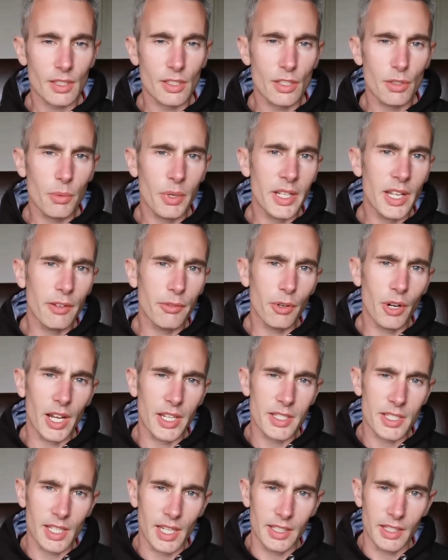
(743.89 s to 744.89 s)
So whenever
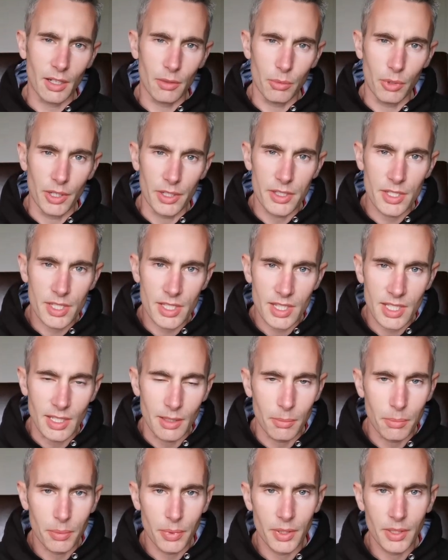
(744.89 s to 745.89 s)
I say that word
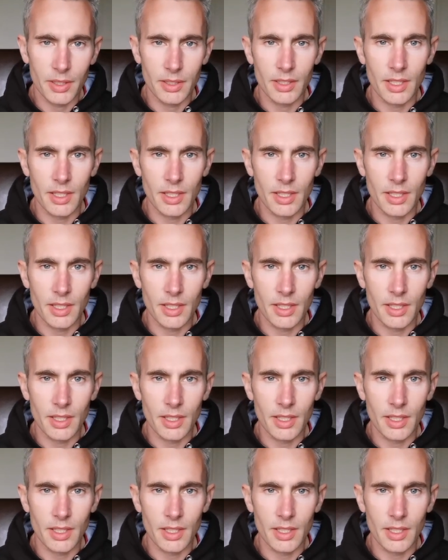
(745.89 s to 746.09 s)
sleep,